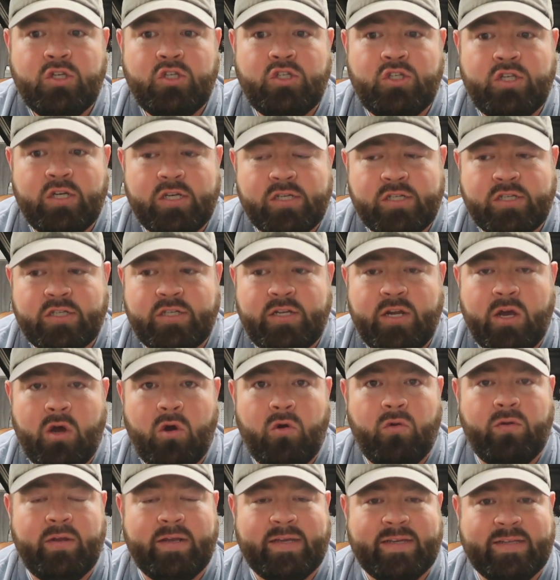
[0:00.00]
just
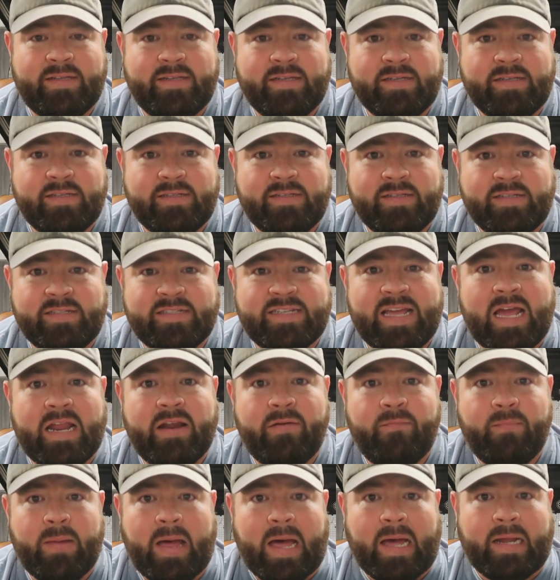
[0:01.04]
know the, the, the state
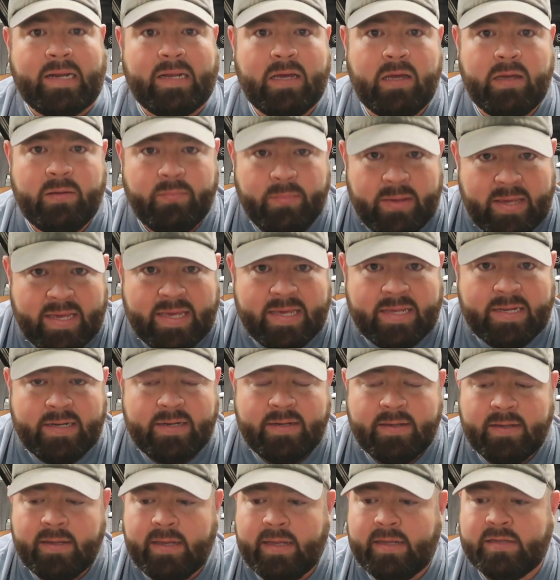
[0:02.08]
of mind I'm in.